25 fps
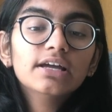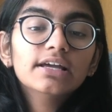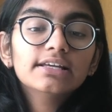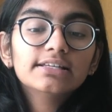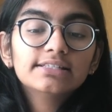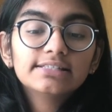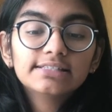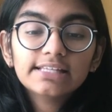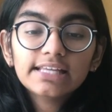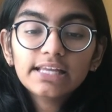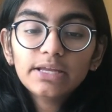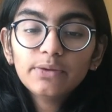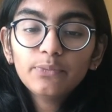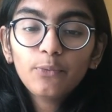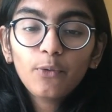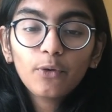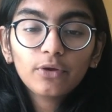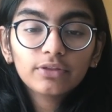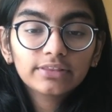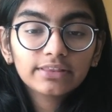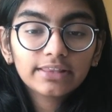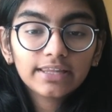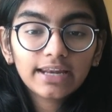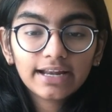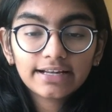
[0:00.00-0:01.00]
see
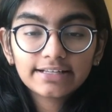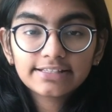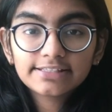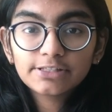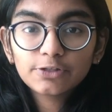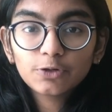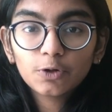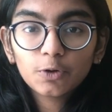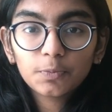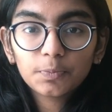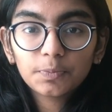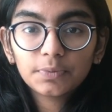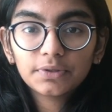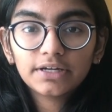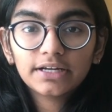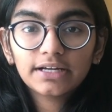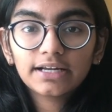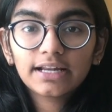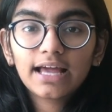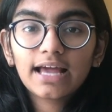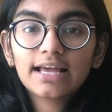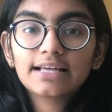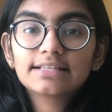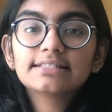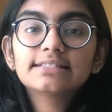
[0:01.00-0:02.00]
what threats the opponent
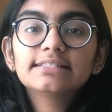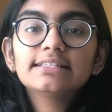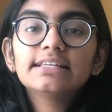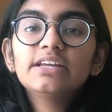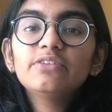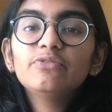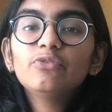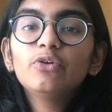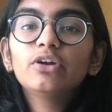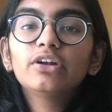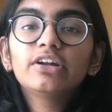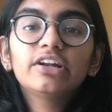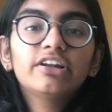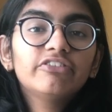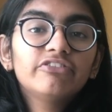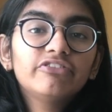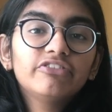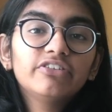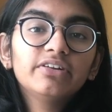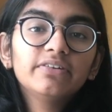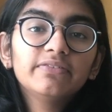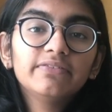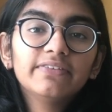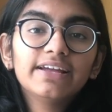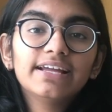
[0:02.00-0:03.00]
has, see what
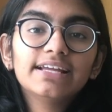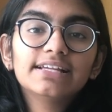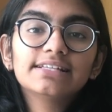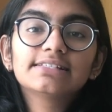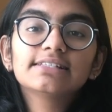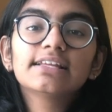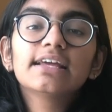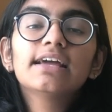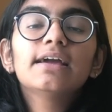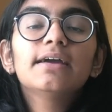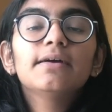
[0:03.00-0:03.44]
different ways